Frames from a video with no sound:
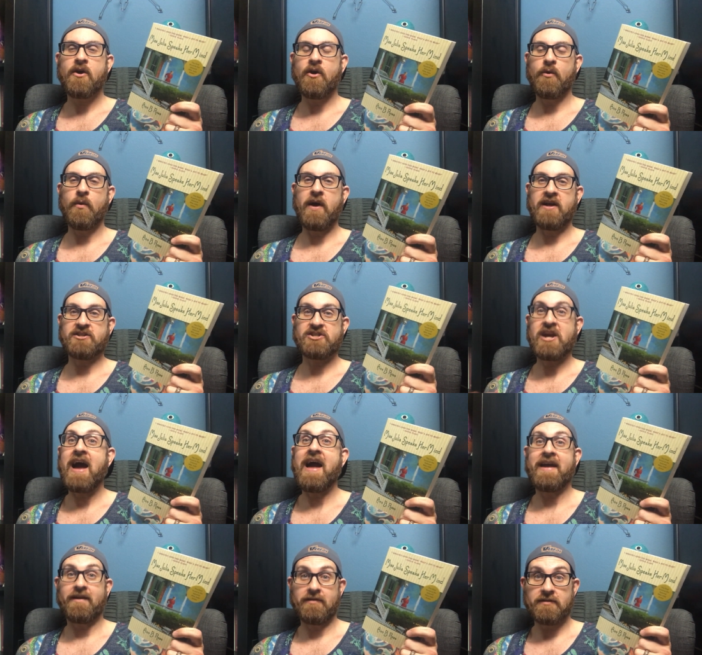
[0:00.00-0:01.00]

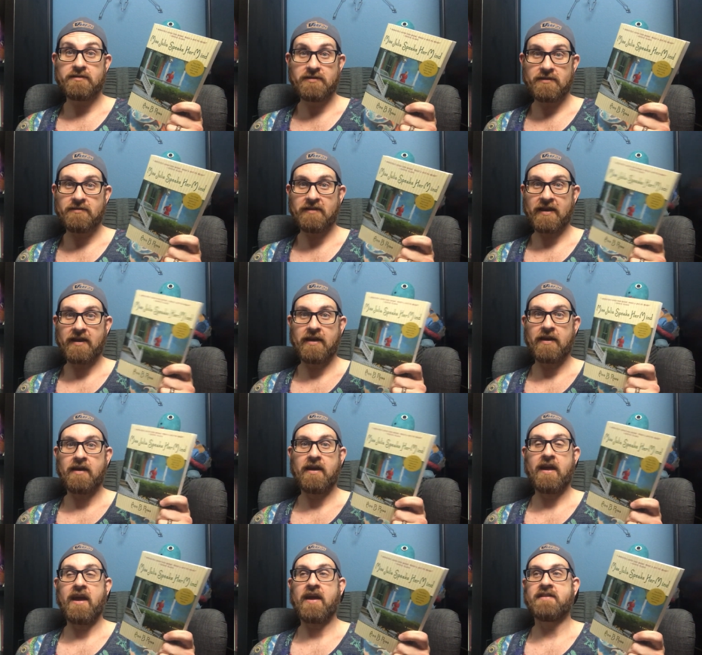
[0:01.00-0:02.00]

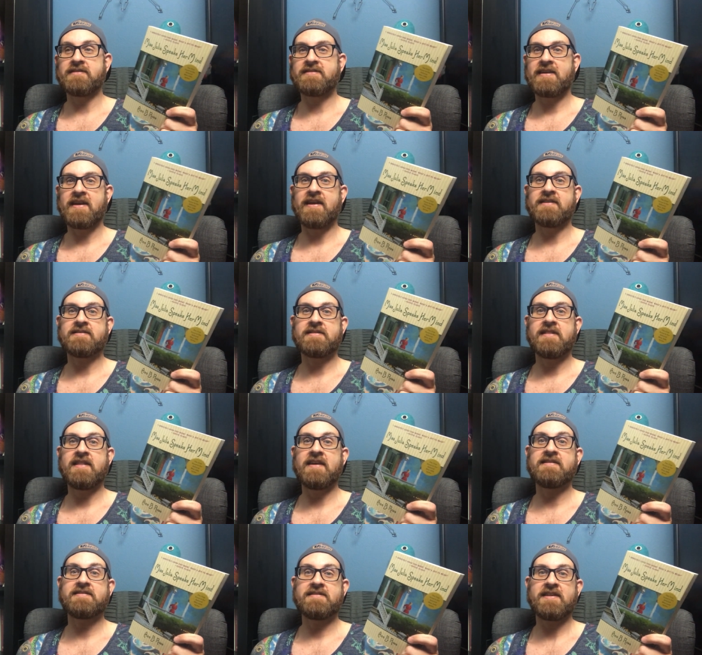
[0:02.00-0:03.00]
and says,
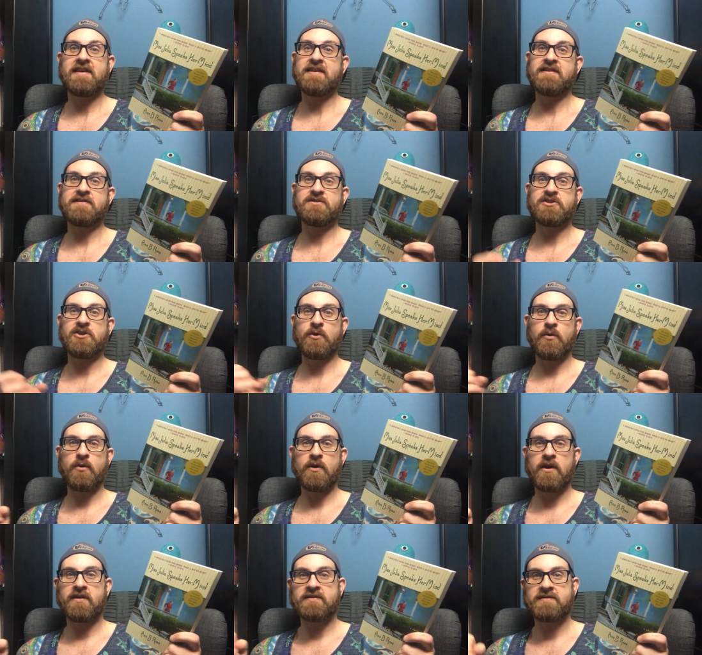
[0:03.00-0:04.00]
this is
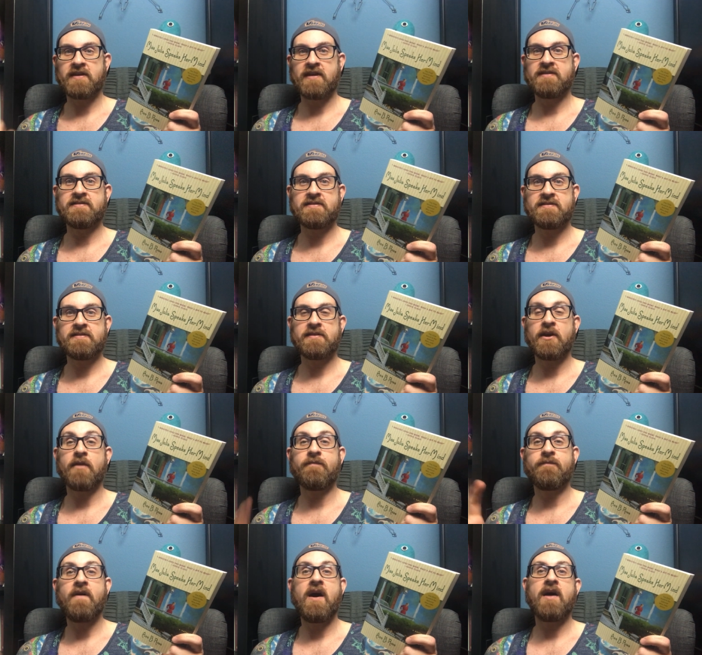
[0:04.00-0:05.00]
your son's,
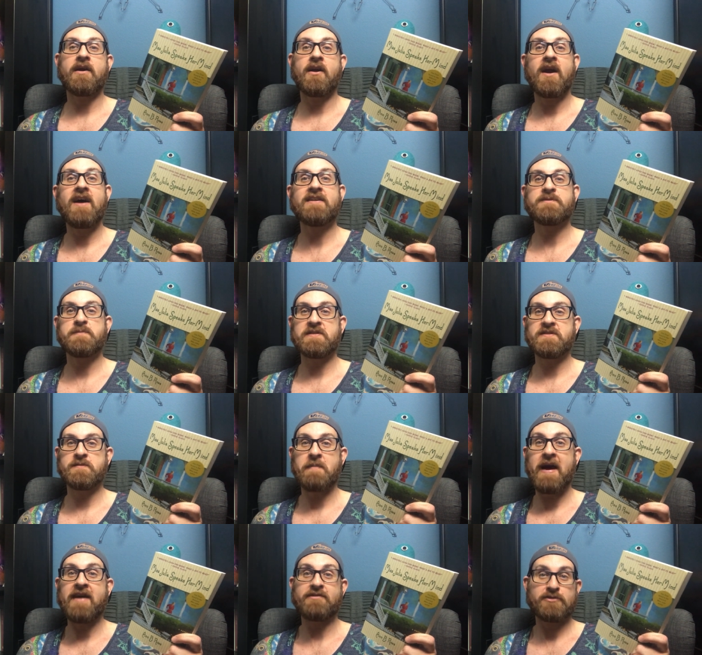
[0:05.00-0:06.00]
your husband's
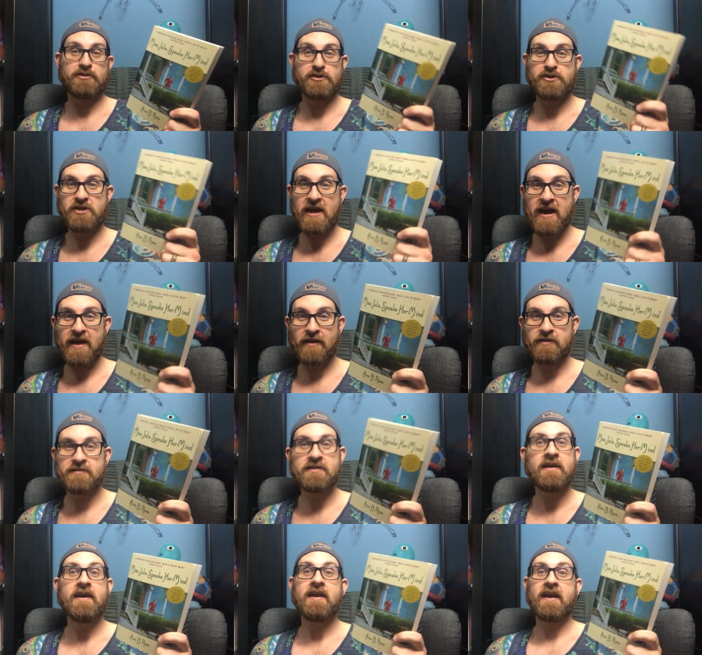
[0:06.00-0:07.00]
bastard child,
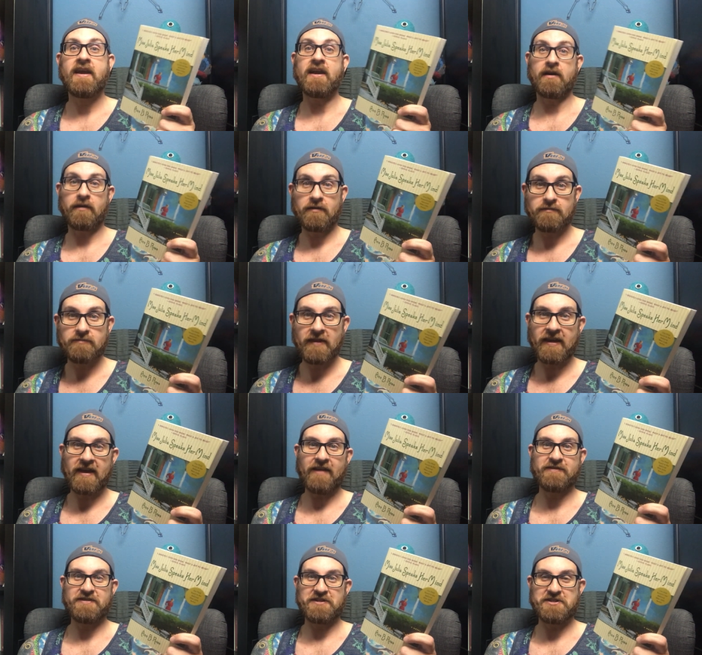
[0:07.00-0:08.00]
here, and
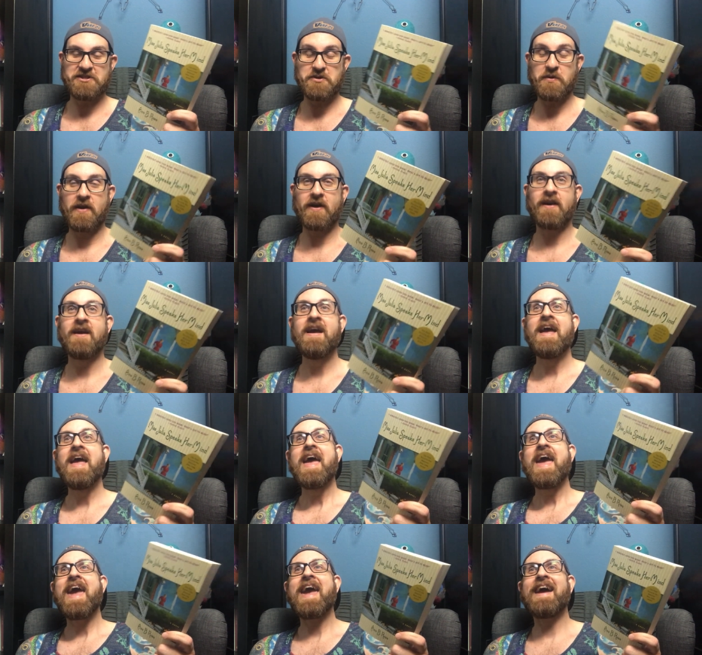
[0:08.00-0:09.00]
gives it to her.
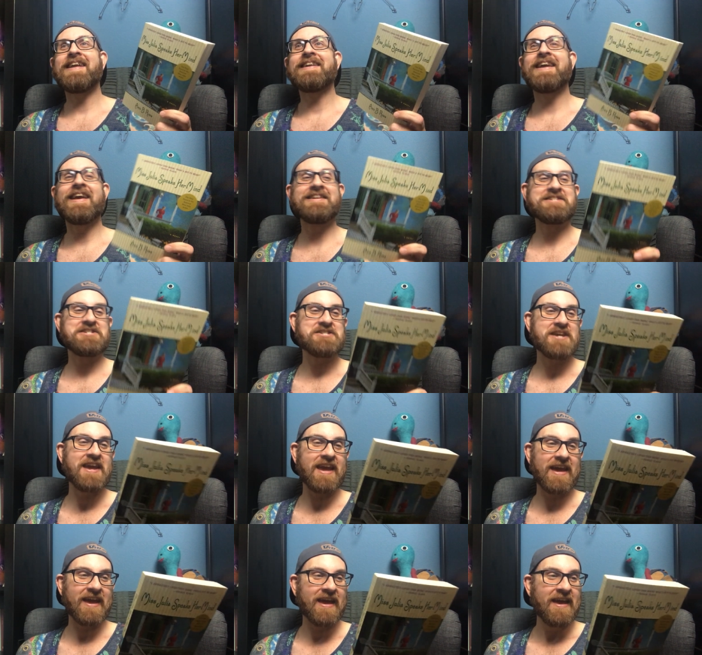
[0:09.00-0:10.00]
And
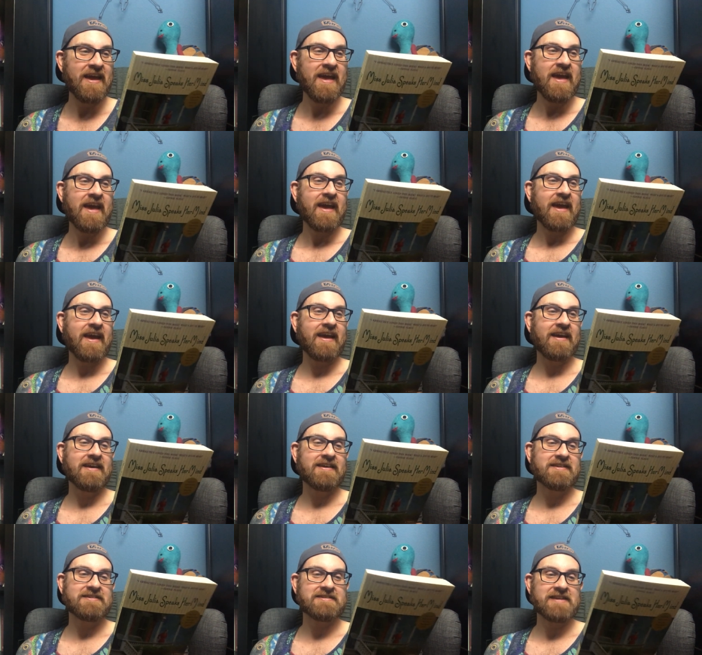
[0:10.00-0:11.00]
she
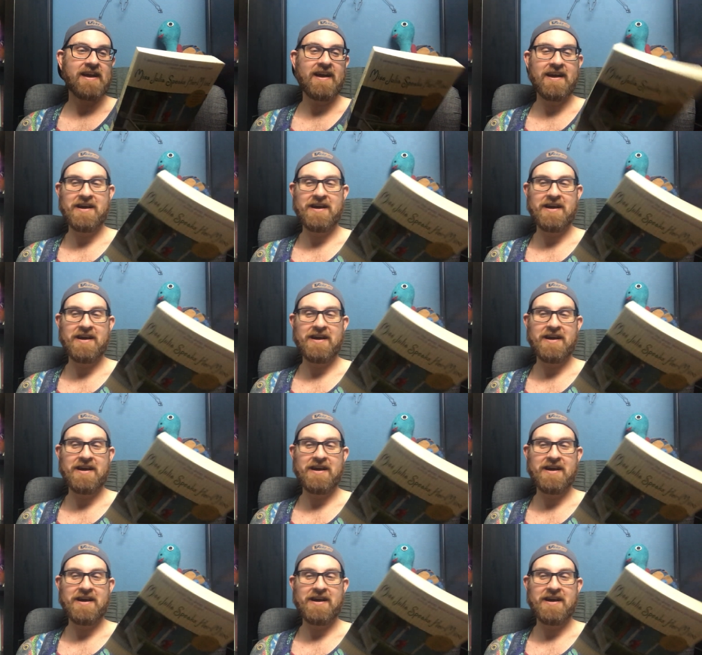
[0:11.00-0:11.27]
is,